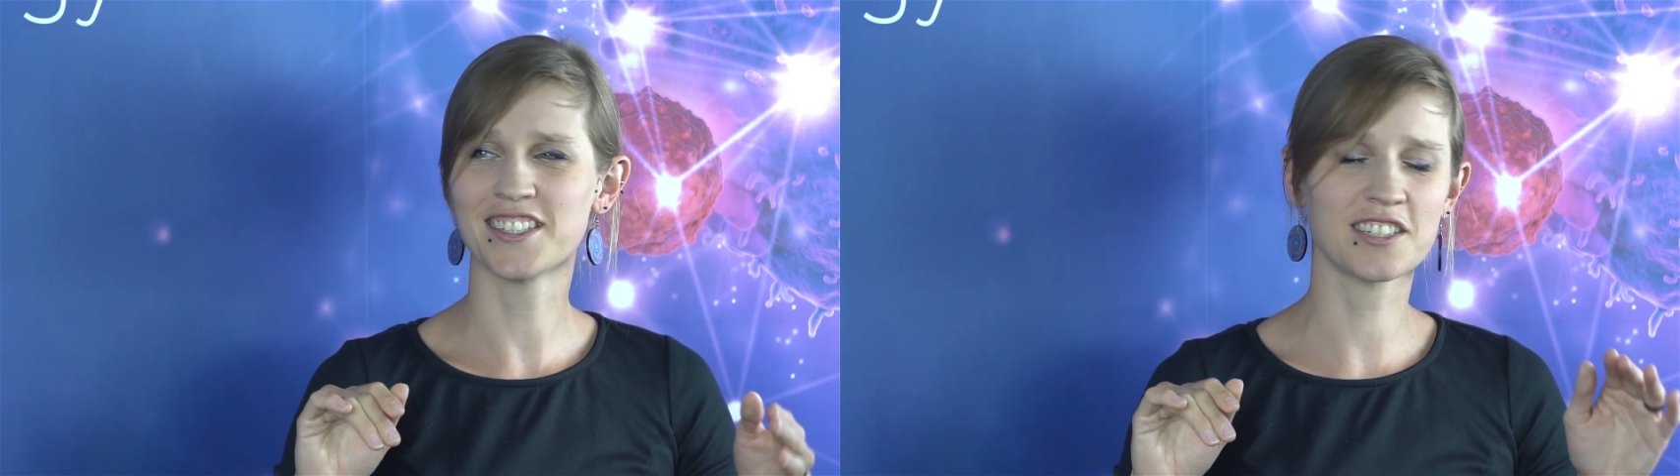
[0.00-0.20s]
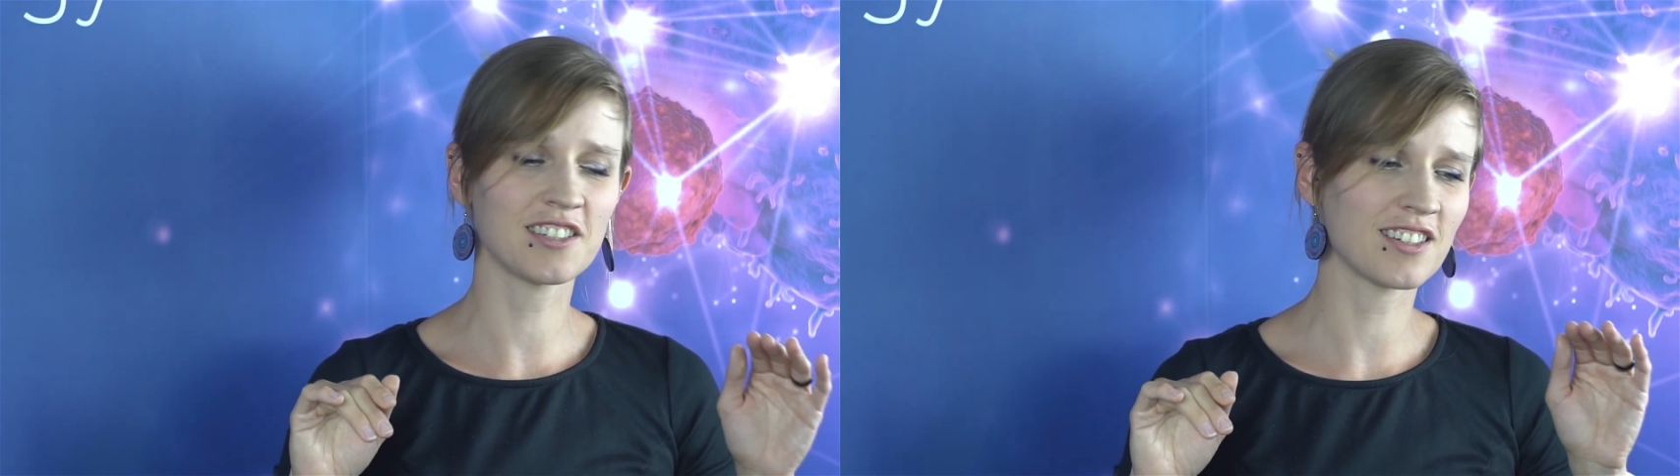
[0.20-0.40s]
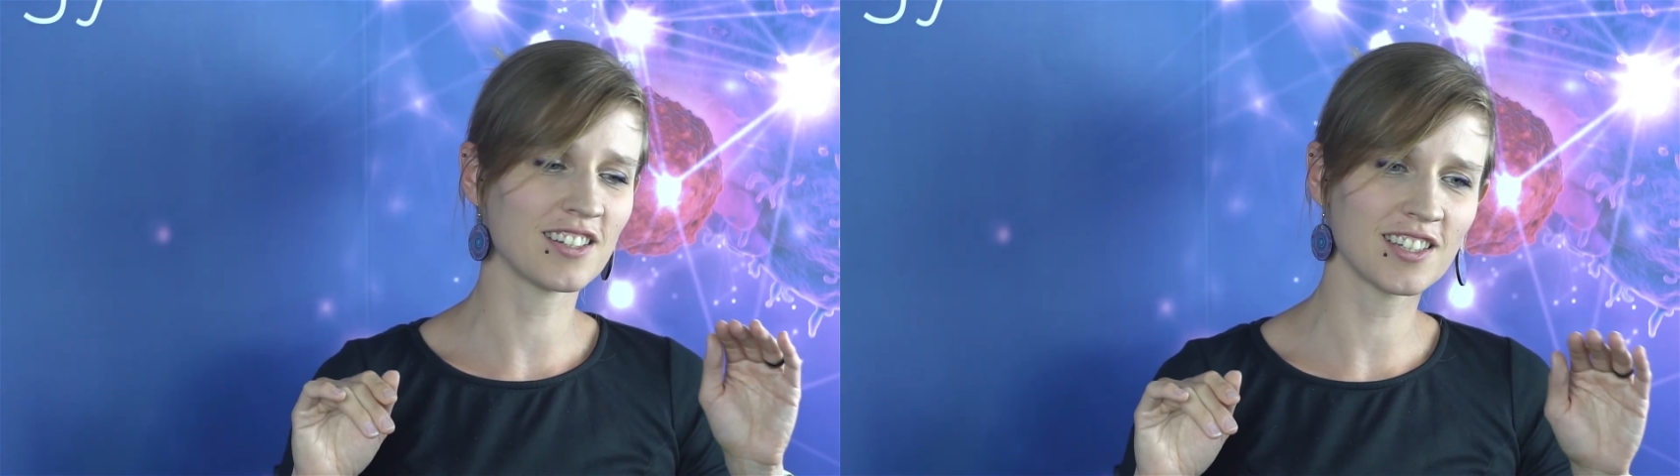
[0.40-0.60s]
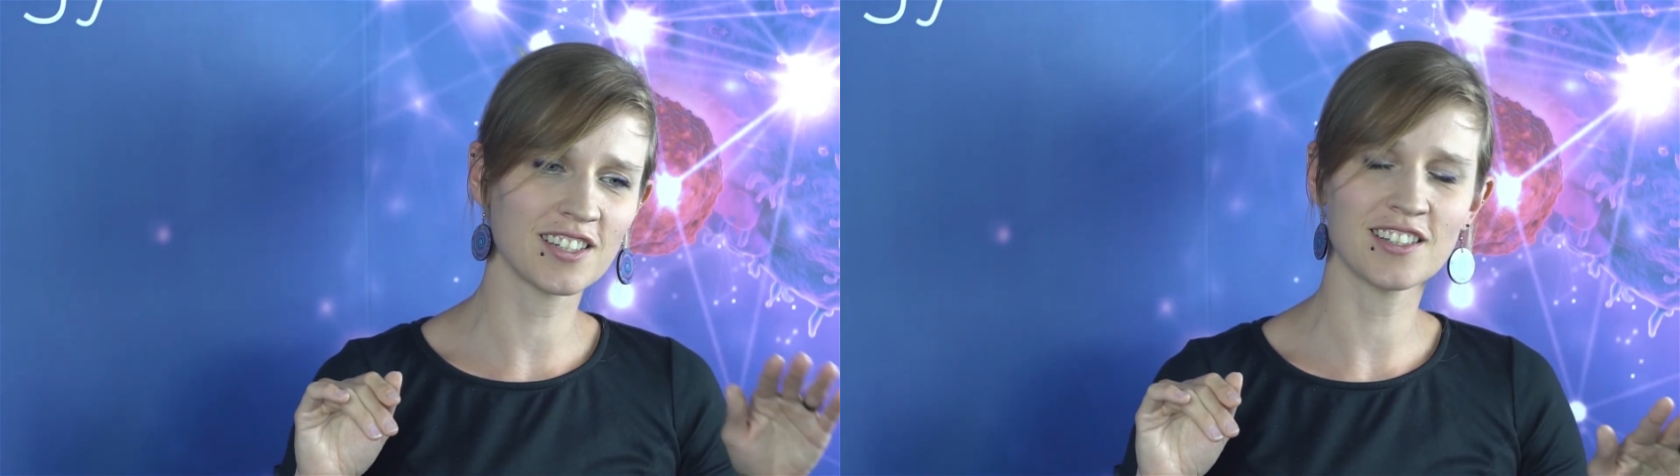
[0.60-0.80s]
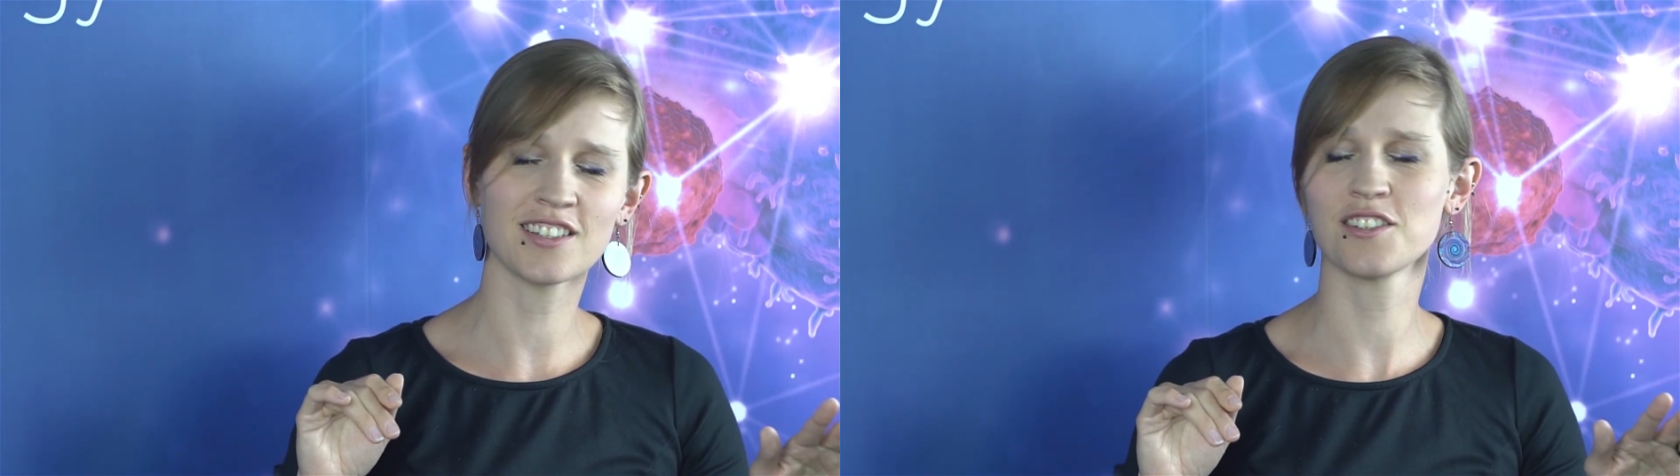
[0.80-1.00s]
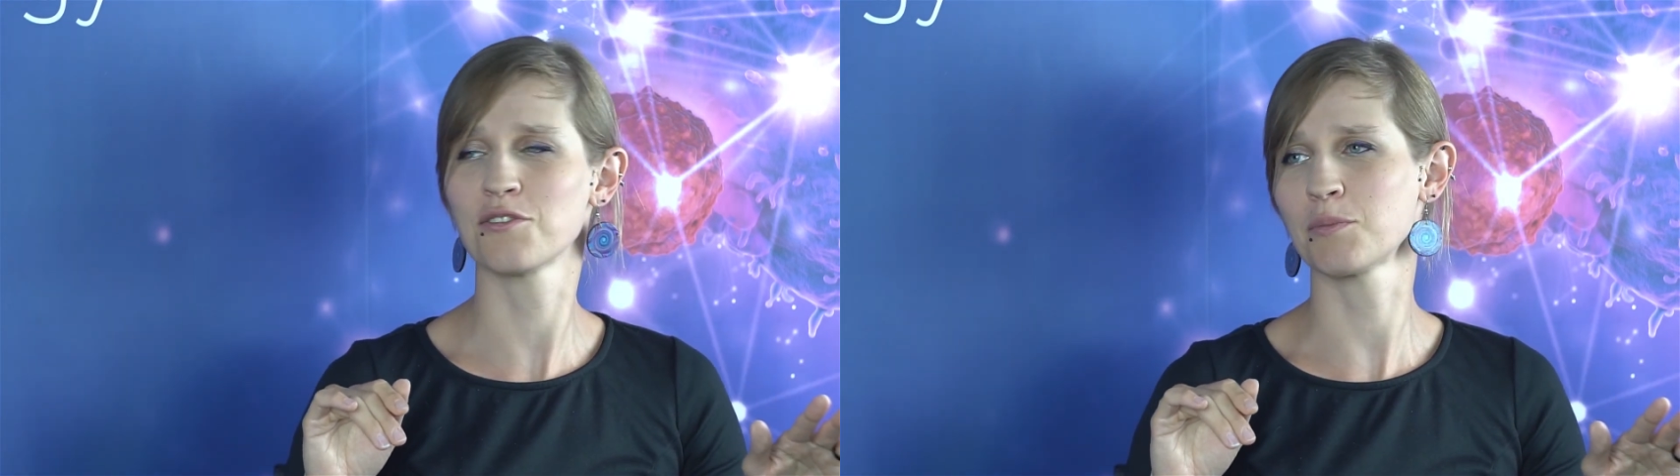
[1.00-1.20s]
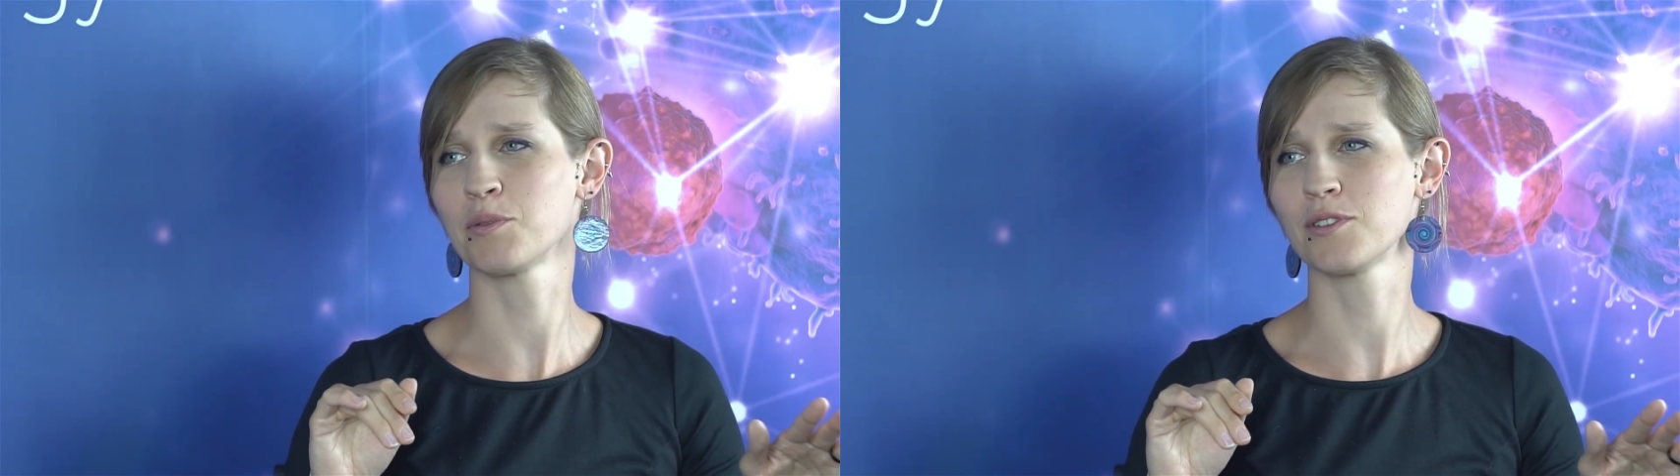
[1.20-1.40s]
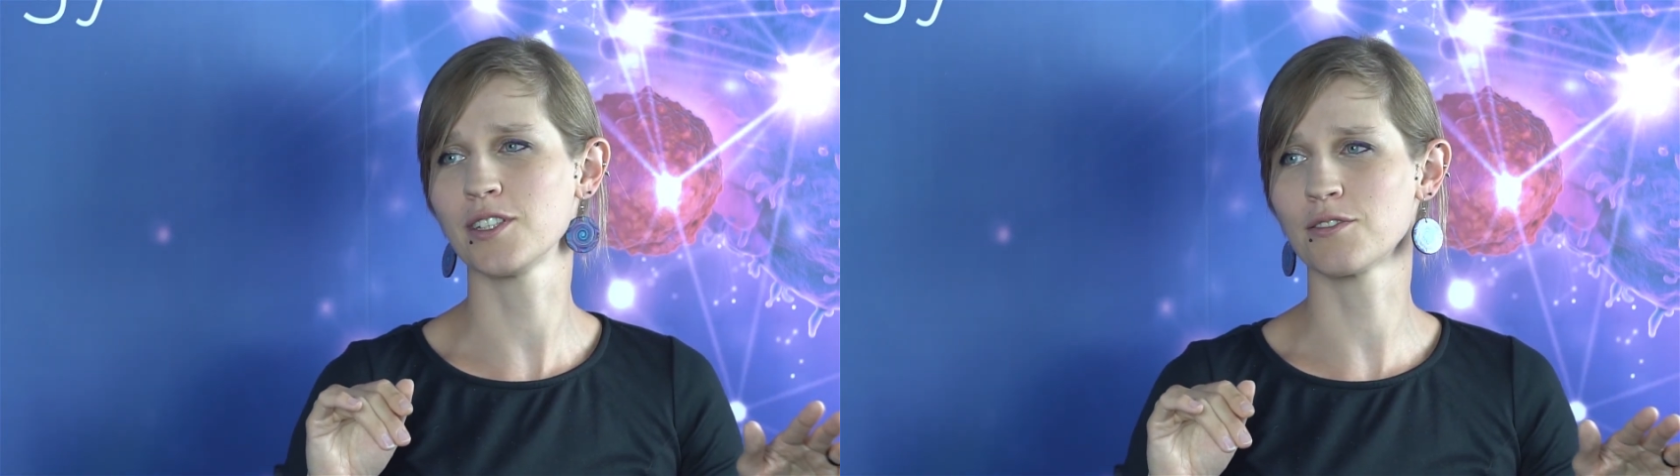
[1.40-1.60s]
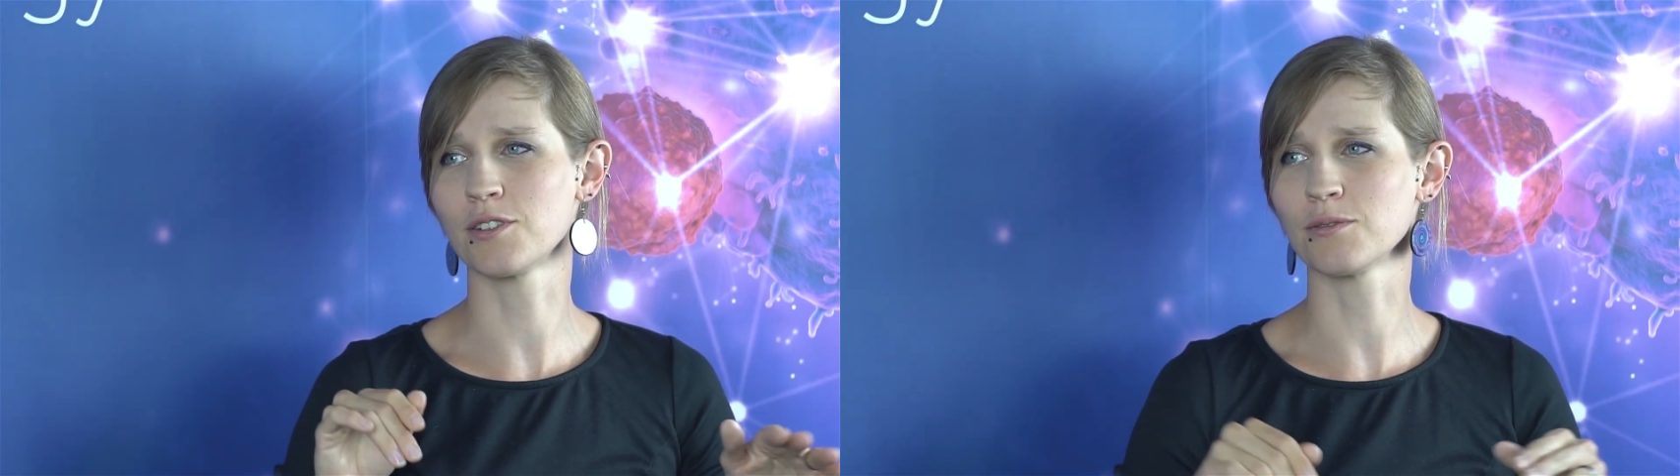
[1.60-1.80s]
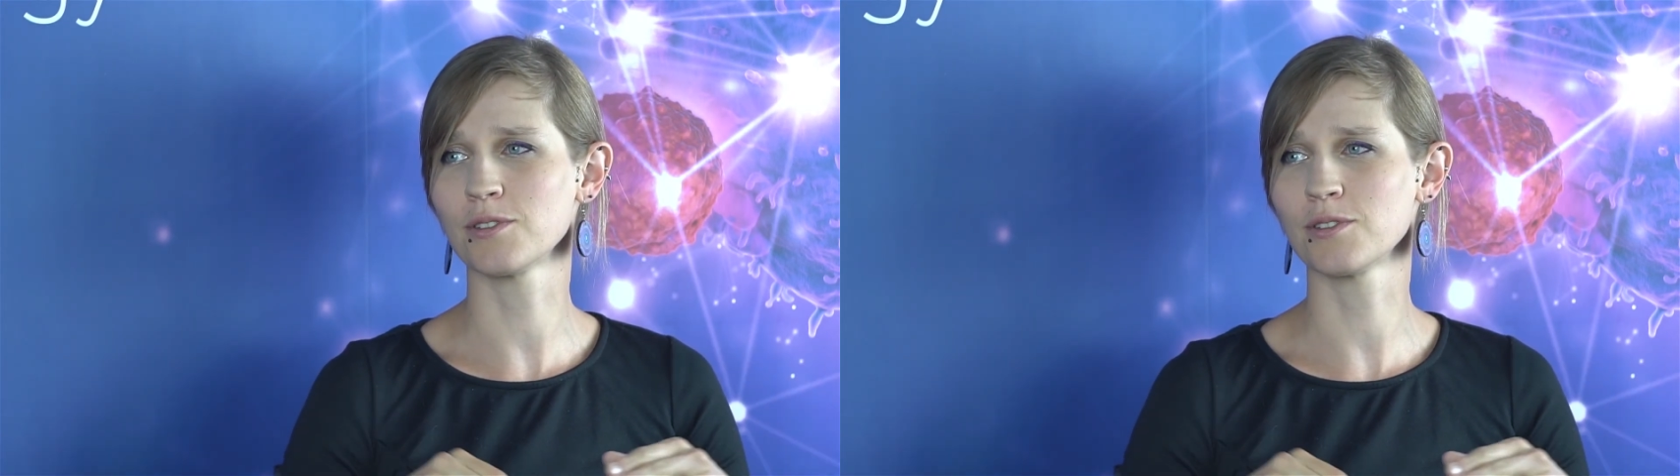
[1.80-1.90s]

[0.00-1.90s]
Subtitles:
therapeutic road.